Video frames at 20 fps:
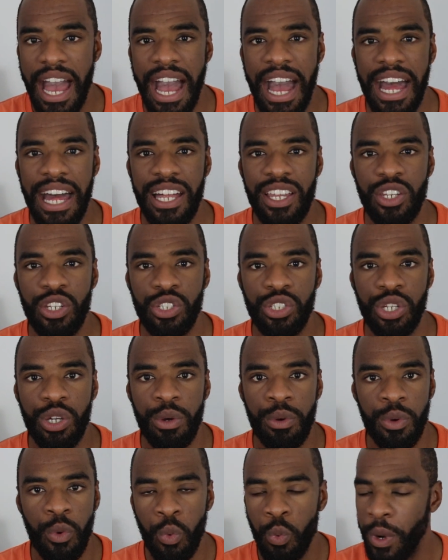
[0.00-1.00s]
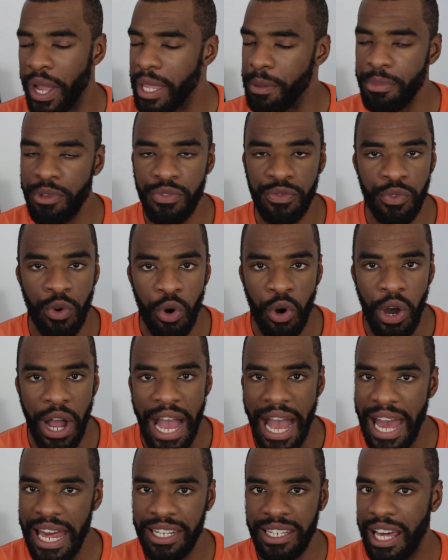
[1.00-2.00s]
And way before
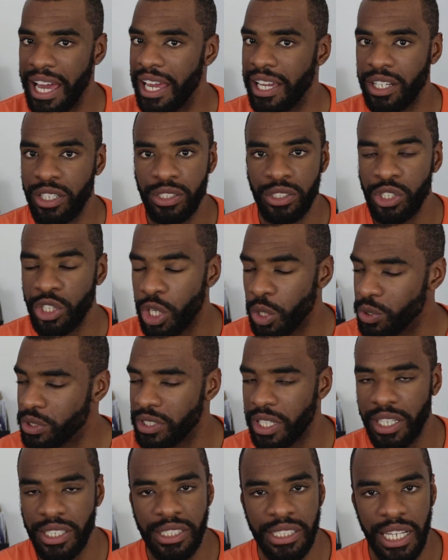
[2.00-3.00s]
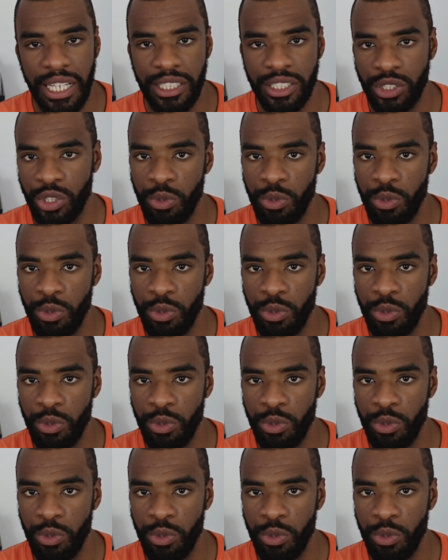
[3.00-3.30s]
I had like, you know, success.